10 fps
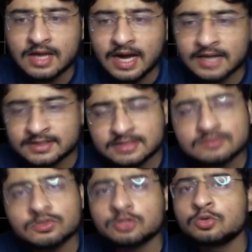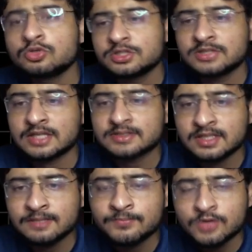And this is what the question is
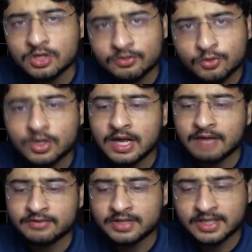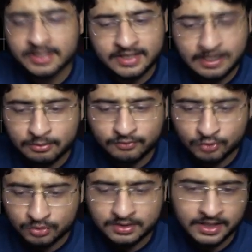asking. If you are having any type of floor,